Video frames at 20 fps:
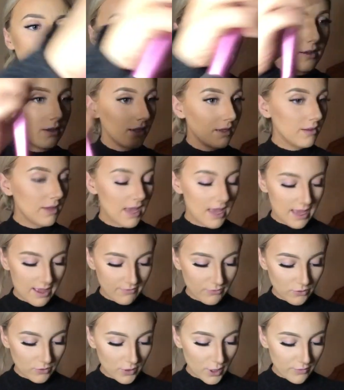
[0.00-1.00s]
I have
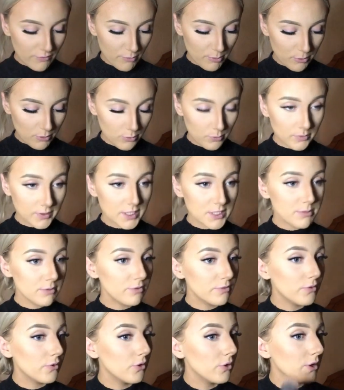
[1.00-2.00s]
gone overboard with this
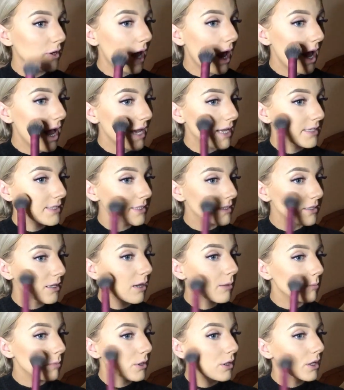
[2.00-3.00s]
before and I ended
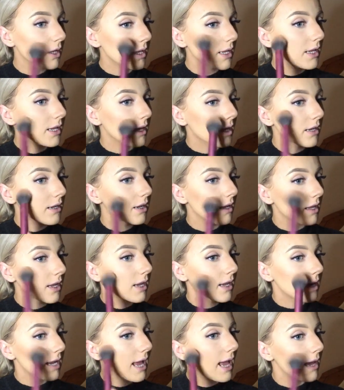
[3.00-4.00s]
up looking like a
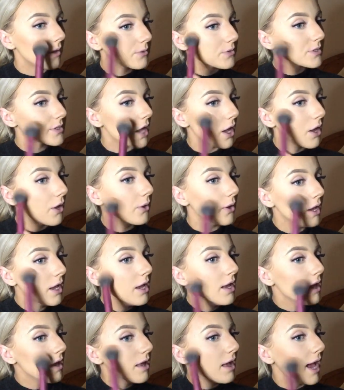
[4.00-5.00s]
clown. So
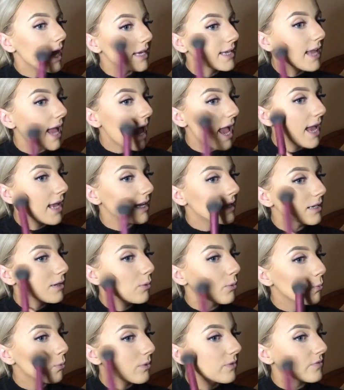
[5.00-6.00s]
again,
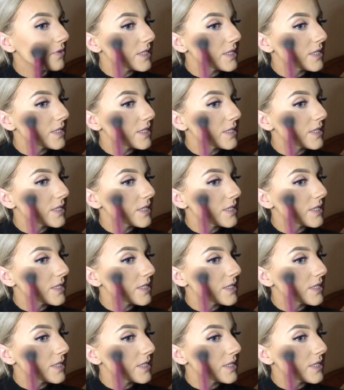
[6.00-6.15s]
with the